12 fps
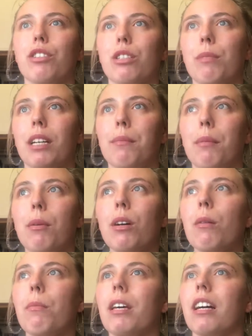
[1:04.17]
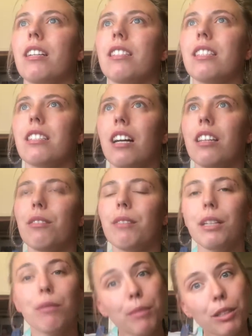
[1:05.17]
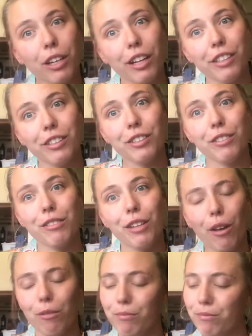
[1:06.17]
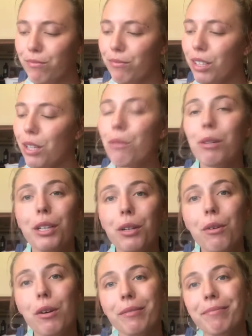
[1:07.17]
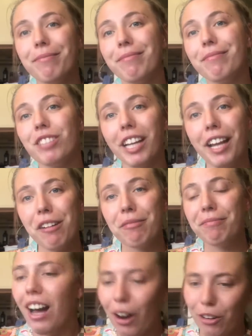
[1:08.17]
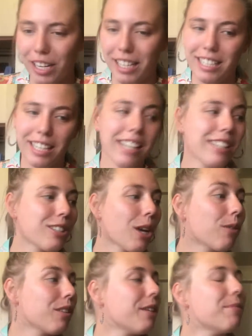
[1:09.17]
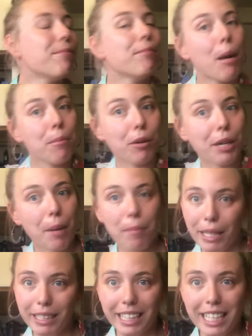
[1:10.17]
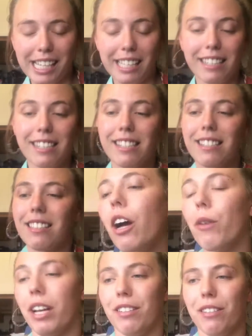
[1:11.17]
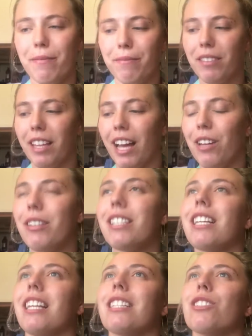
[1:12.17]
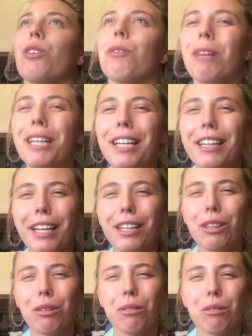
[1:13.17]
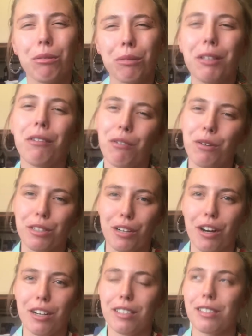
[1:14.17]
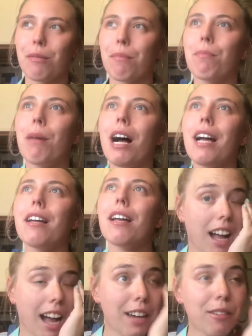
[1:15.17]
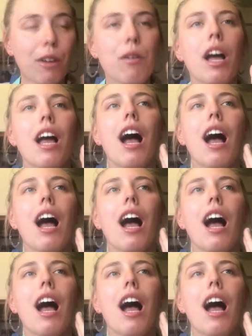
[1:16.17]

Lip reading: just pick up a book because it's on the Reading Women Challenge. So really cool. Check it out. All right, so The Memory Police. Okay, how do I say this? So I rated it like 3 or 4 stars, but I don't know.